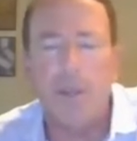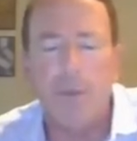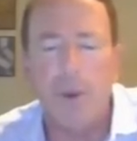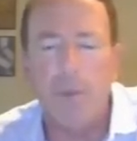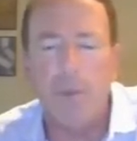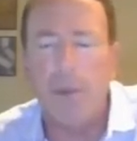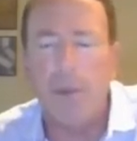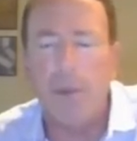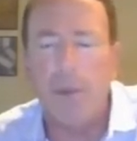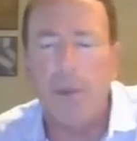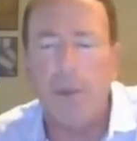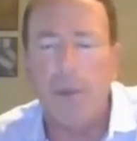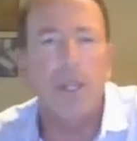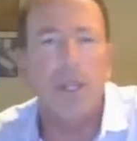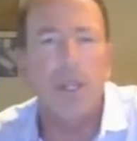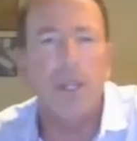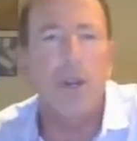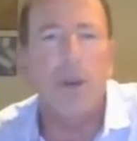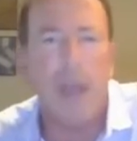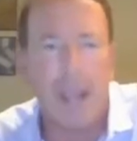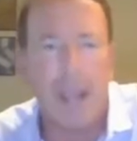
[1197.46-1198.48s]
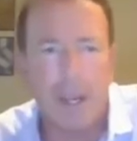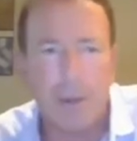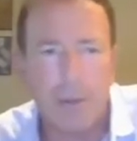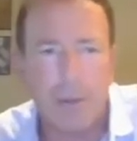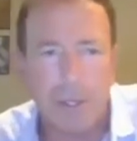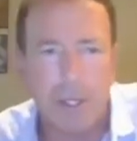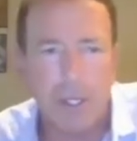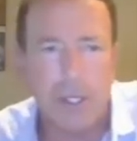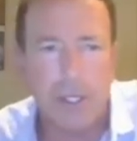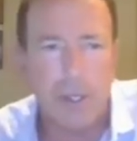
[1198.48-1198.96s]
and when we consider
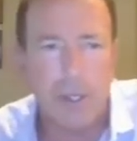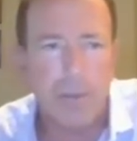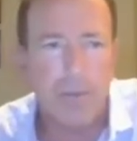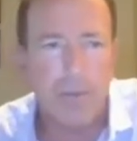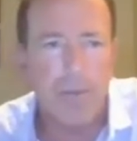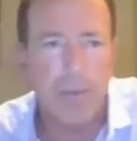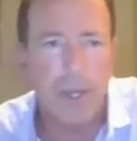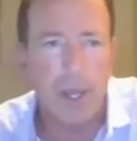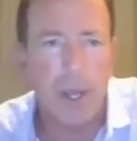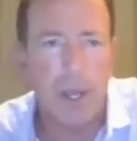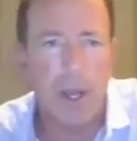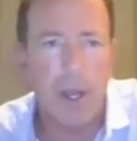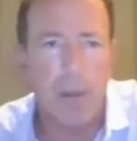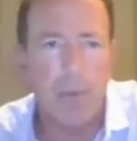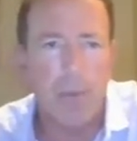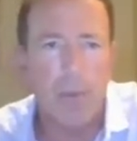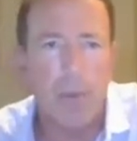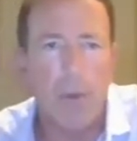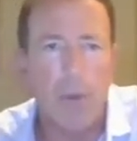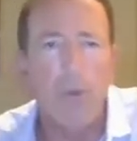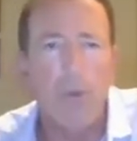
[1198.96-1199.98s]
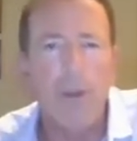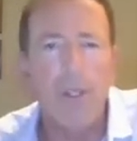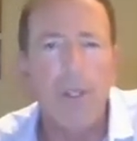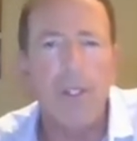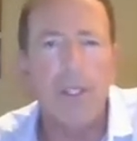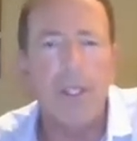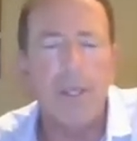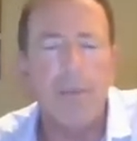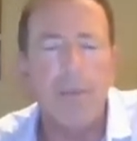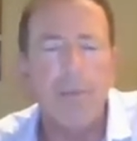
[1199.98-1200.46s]
acquisition, um, we're
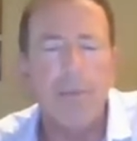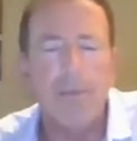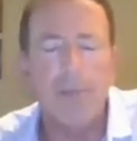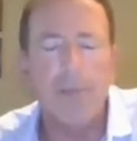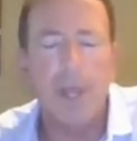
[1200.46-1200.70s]
really